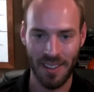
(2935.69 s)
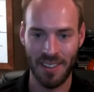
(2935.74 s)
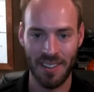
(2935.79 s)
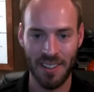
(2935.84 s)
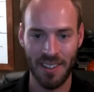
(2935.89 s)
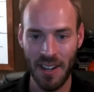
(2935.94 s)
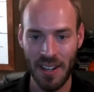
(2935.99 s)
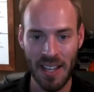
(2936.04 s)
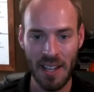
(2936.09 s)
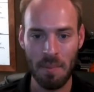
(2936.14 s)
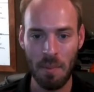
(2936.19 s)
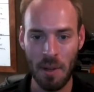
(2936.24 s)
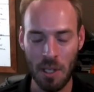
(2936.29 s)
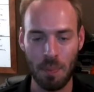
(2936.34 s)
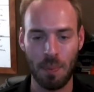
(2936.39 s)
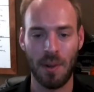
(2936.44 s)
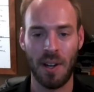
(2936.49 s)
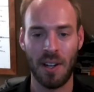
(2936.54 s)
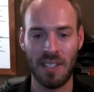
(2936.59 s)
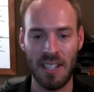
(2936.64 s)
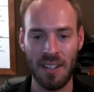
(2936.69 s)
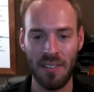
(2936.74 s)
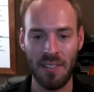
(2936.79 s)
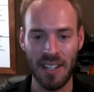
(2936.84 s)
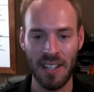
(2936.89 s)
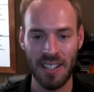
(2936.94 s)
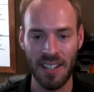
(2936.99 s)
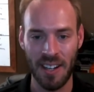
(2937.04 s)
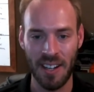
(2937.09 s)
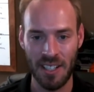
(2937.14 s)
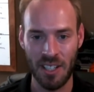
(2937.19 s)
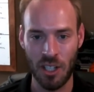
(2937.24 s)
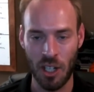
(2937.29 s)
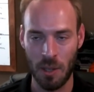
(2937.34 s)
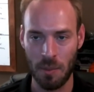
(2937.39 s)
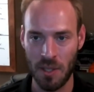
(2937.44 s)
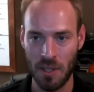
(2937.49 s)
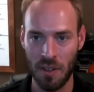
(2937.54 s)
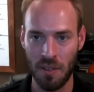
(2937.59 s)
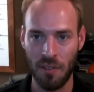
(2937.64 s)
you're not getting much productivity done in
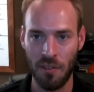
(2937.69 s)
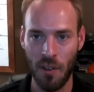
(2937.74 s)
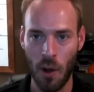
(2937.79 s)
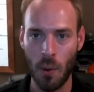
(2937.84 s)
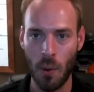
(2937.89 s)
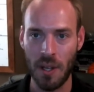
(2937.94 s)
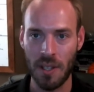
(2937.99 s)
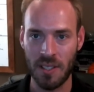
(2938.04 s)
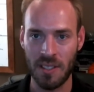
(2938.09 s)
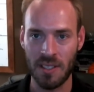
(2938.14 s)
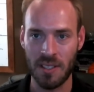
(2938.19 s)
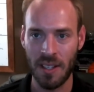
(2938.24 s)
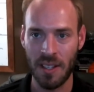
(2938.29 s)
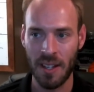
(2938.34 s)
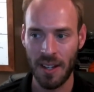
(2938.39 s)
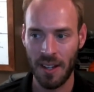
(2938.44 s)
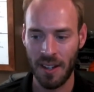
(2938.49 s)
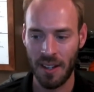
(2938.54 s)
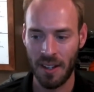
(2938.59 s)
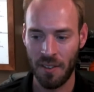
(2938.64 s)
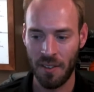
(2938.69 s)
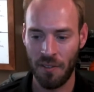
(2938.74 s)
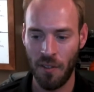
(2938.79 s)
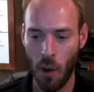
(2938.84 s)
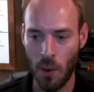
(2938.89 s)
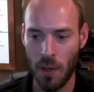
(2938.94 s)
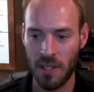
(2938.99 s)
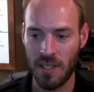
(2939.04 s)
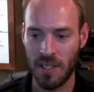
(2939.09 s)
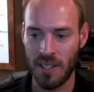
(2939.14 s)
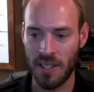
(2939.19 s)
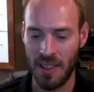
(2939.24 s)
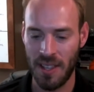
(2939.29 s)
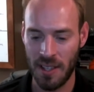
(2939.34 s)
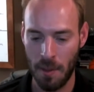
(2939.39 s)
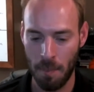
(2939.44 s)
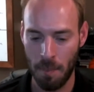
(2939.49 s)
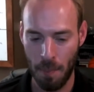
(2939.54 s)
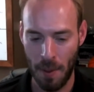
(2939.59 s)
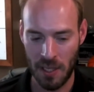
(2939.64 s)
terms of focus, because focus is, I think,
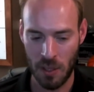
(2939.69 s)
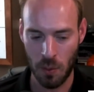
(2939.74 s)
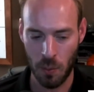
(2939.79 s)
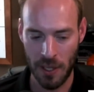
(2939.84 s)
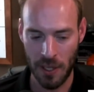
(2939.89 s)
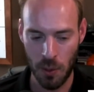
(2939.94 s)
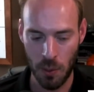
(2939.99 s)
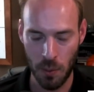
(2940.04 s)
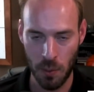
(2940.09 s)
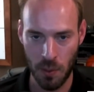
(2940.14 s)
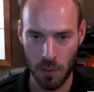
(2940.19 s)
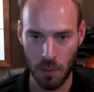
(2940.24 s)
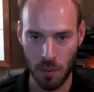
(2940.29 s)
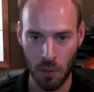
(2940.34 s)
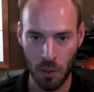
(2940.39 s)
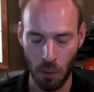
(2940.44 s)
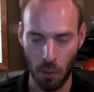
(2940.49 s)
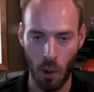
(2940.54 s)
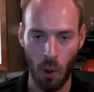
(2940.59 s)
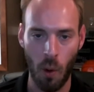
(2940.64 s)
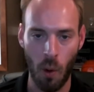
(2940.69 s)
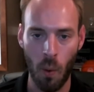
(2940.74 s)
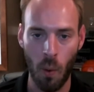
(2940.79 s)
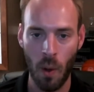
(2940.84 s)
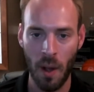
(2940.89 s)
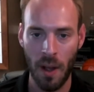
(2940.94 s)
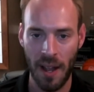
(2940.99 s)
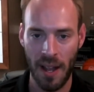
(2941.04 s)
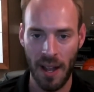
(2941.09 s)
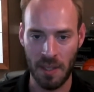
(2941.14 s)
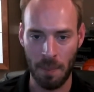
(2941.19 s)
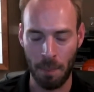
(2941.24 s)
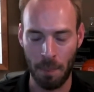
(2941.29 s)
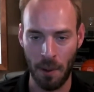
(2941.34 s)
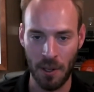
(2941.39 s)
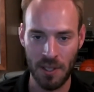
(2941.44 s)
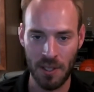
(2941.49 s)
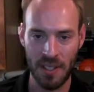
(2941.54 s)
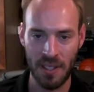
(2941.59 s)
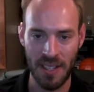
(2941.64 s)
the best way to grow as a
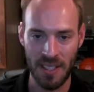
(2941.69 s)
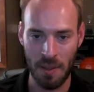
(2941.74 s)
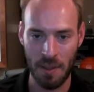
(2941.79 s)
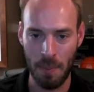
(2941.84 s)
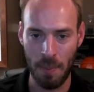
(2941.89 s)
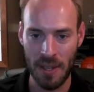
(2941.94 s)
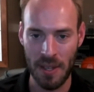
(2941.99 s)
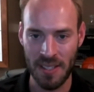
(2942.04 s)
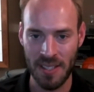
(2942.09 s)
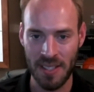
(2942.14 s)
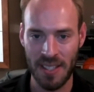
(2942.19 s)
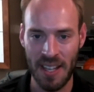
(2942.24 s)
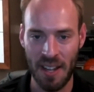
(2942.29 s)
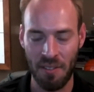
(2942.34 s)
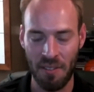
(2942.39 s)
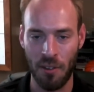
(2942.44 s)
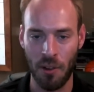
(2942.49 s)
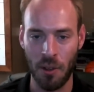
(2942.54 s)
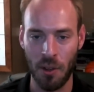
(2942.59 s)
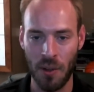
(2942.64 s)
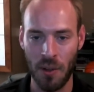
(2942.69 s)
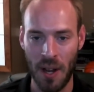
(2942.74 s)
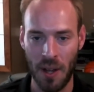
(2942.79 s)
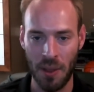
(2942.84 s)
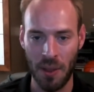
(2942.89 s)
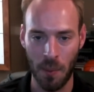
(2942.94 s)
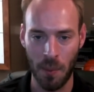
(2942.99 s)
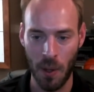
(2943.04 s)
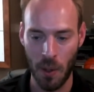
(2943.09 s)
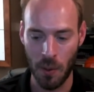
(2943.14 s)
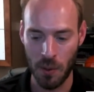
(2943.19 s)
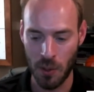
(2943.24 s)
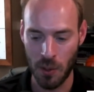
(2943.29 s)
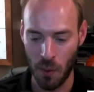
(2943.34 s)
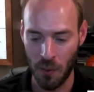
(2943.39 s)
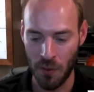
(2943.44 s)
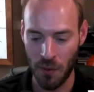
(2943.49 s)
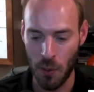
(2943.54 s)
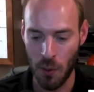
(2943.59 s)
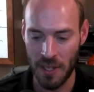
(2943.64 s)
person, as a business, to get further down the road. So
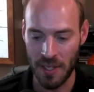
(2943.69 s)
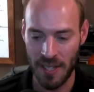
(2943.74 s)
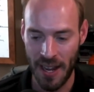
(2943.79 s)
if you can